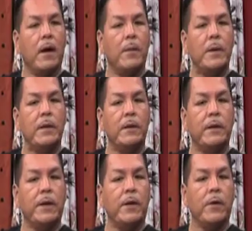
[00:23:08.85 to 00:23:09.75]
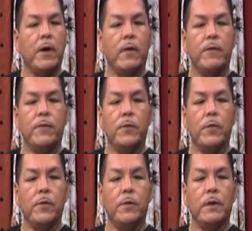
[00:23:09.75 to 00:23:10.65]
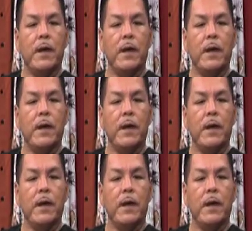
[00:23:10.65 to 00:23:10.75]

When you I see mean, them in they're, they're a lot no, smaller.